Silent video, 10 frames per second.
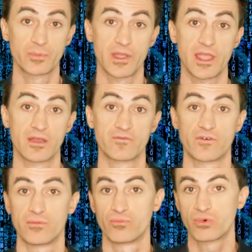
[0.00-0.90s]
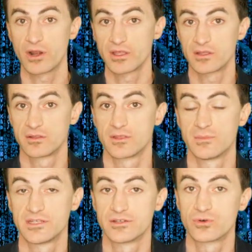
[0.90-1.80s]
and from running the
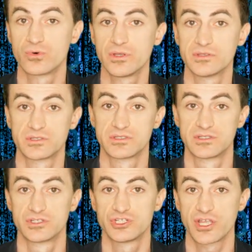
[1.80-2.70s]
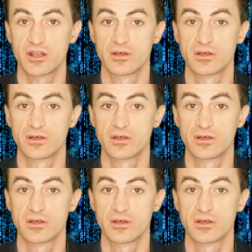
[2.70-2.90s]
Minting Coins channel,